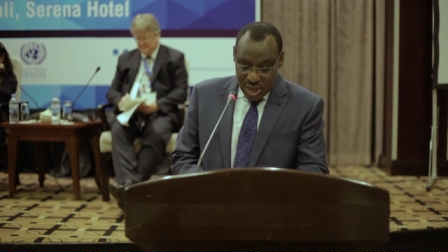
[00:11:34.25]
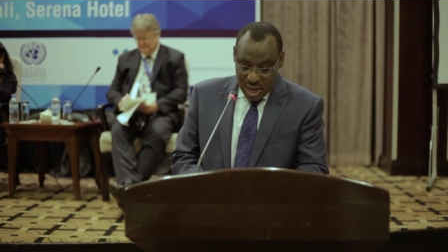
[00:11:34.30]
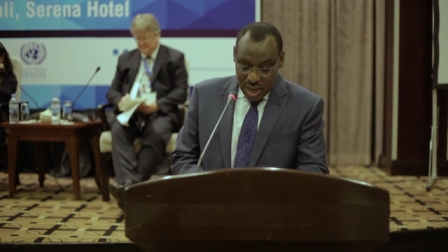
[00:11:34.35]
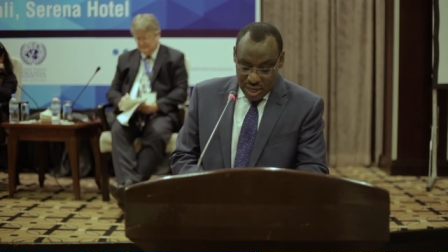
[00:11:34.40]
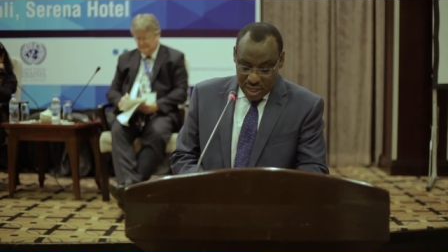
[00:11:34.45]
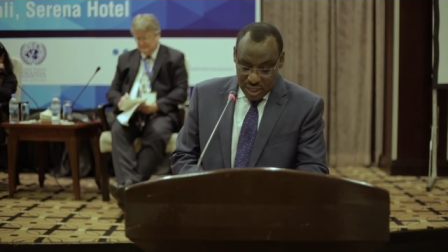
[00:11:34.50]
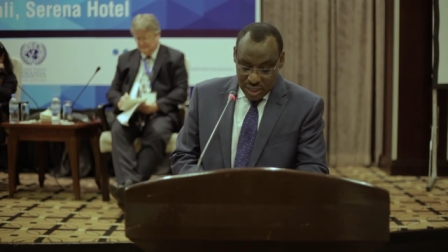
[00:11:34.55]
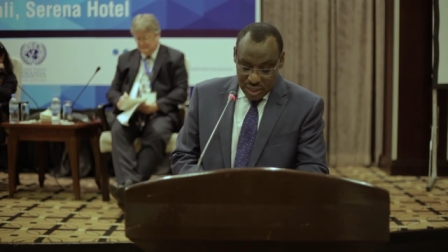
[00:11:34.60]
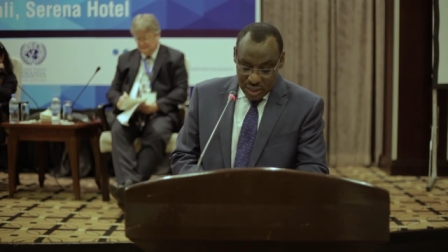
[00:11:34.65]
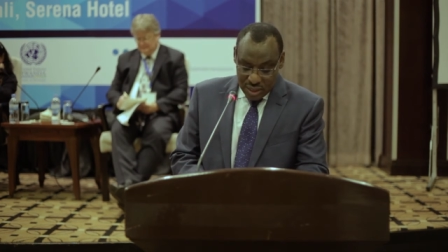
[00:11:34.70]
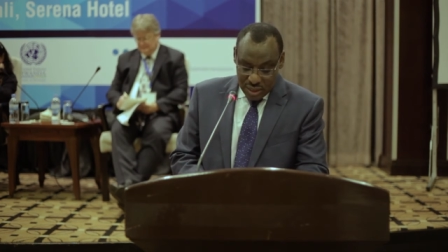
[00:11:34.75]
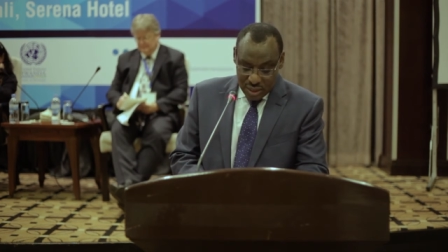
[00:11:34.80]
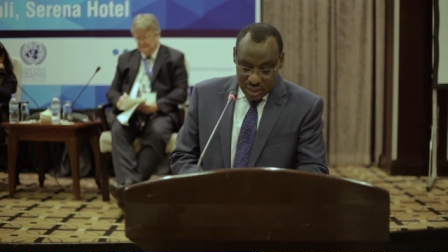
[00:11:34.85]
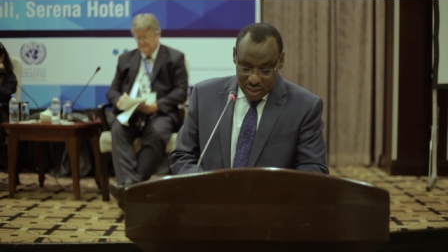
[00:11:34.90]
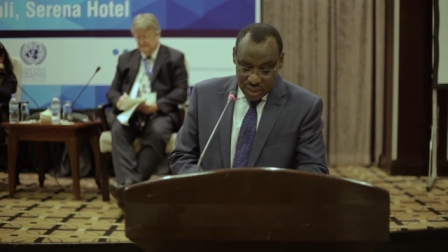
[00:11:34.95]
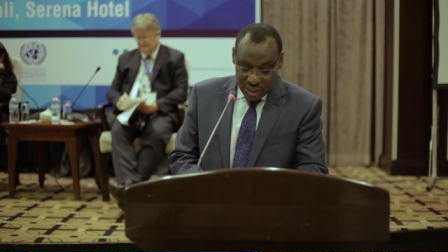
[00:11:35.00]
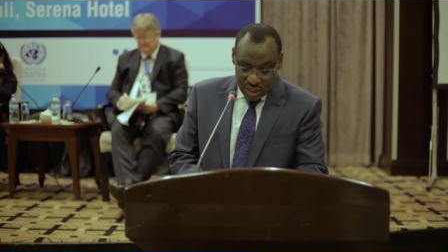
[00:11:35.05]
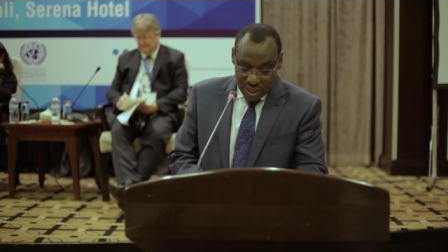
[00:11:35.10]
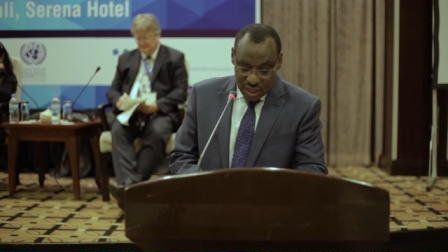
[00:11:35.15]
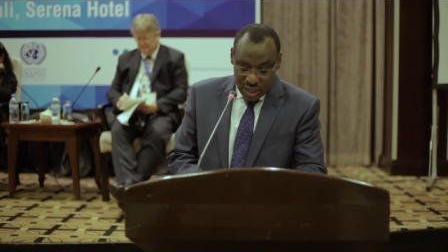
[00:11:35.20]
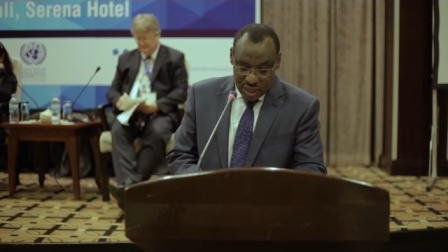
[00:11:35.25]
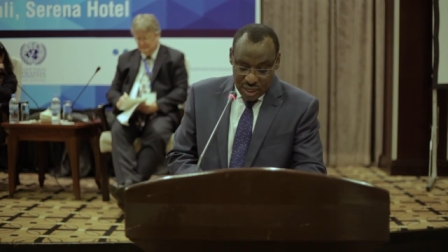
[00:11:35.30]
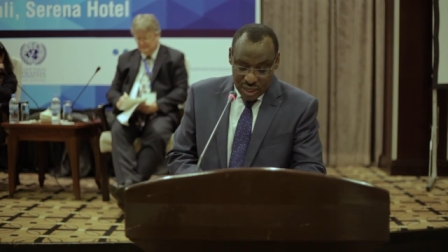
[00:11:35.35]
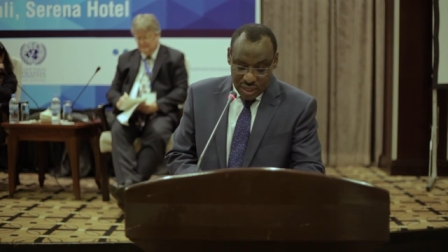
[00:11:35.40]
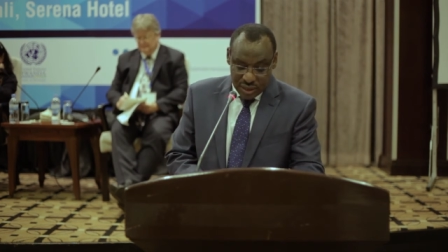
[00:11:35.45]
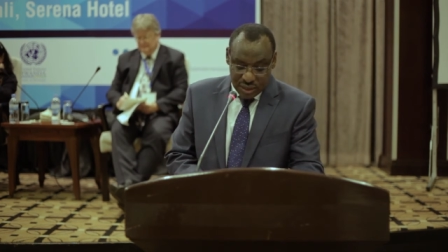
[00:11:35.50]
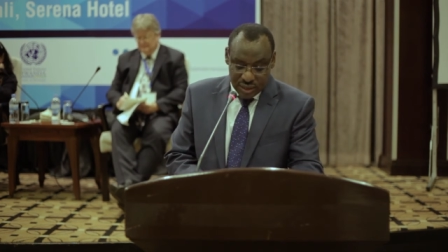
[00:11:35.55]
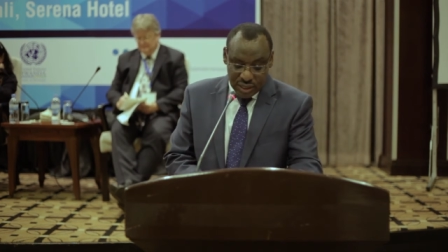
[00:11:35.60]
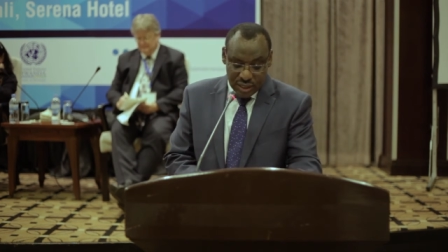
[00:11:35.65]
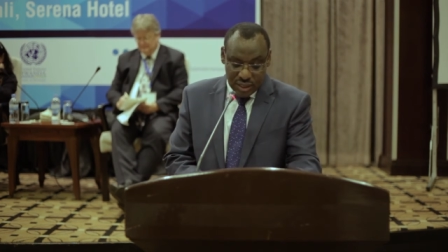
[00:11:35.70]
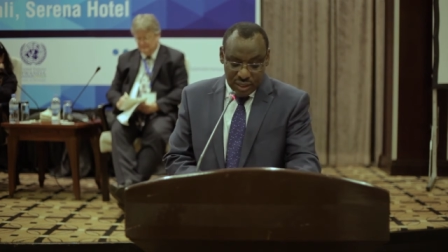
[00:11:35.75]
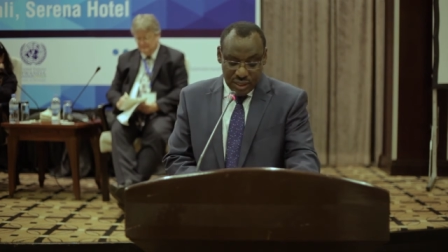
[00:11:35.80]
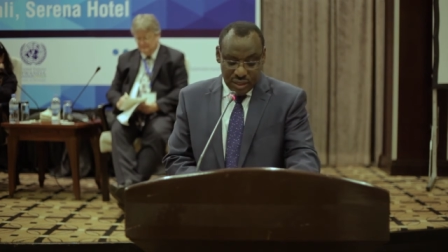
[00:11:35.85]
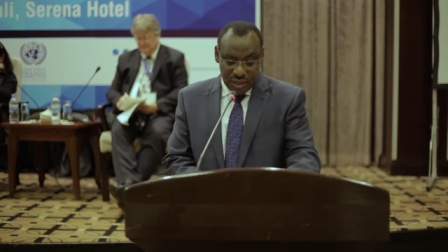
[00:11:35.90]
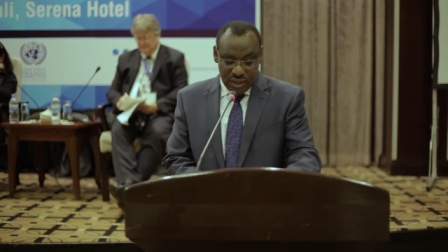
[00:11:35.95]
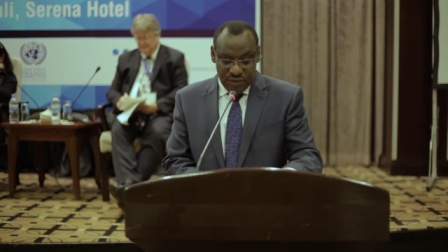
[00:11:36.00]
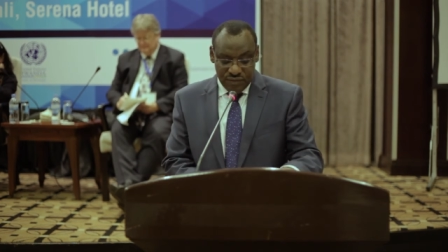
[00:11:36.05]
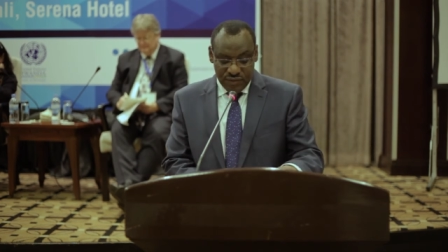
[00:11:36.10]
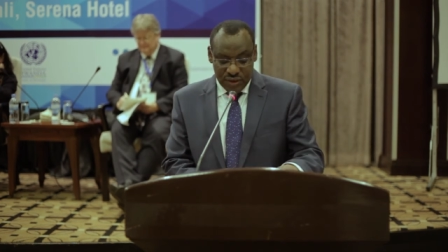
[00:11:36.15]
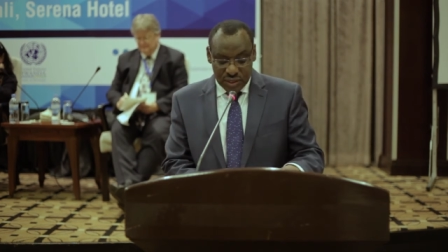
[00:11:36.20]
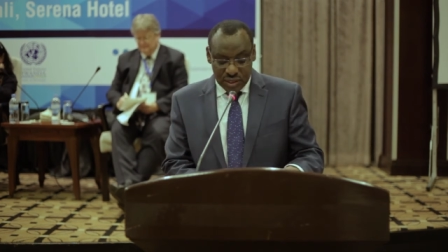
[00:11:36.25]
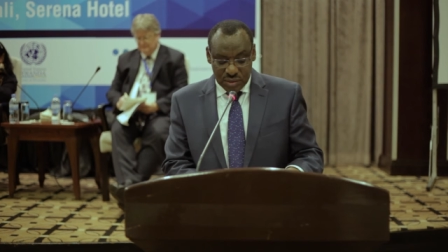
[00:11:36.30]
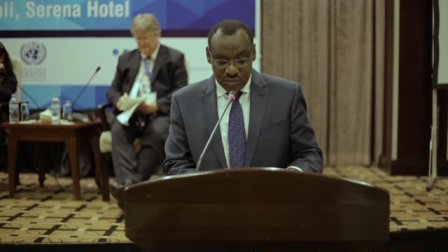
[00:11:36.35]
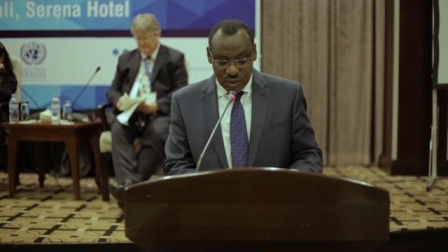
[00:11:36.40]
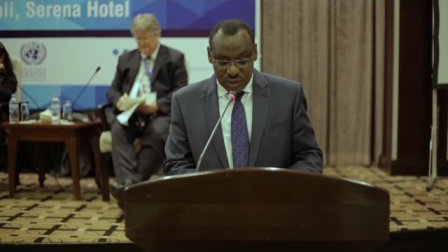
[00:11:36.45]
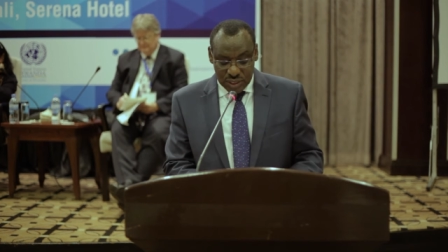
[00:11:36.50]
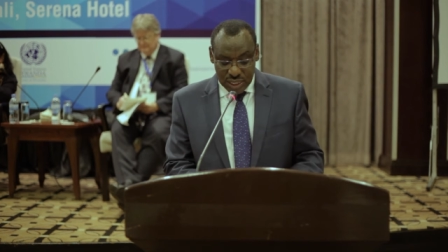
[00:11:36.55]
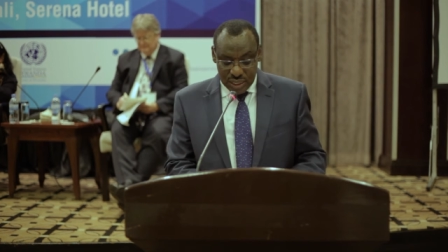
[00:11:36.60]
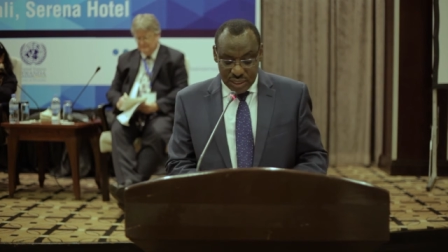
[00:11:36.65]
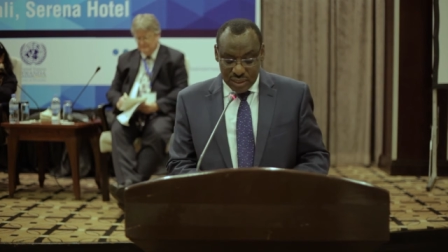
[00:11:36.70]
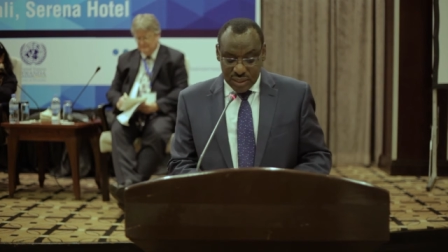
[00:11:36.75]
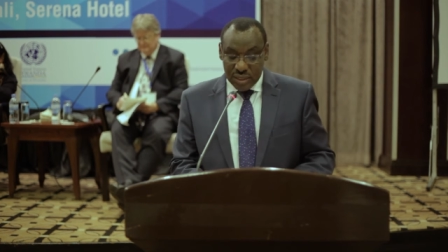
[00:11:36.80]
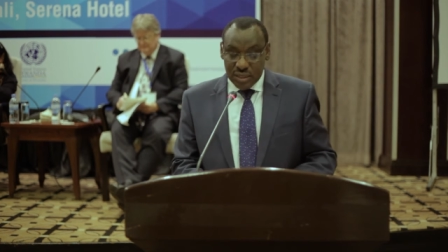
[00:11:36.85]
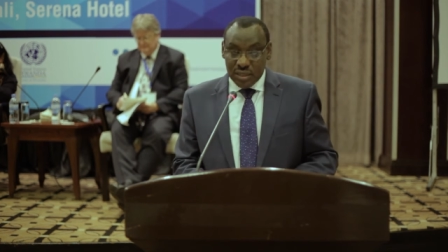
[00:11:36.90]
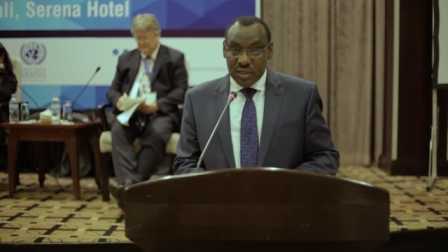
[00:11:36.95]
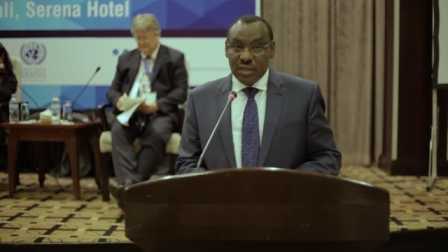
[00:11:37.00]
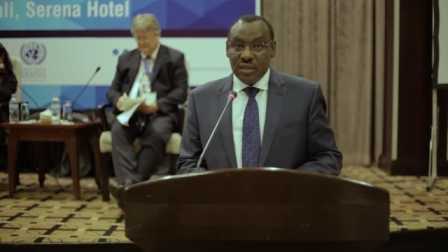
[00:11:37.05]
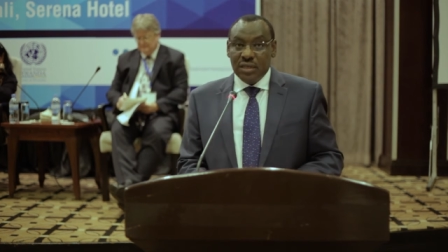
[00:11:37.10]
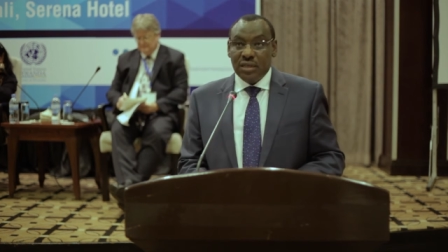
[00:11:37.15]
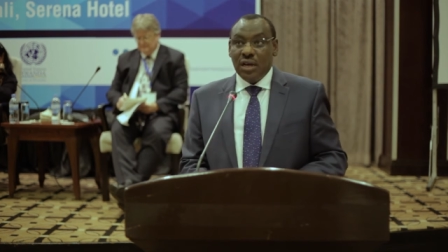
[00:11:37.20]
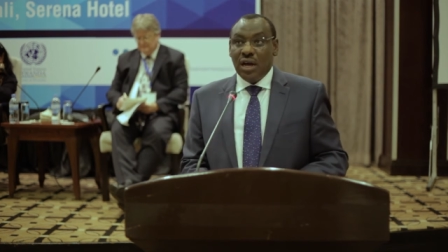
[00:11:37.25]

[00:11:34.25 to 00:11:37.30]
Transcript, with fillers: And uh, the infant mortality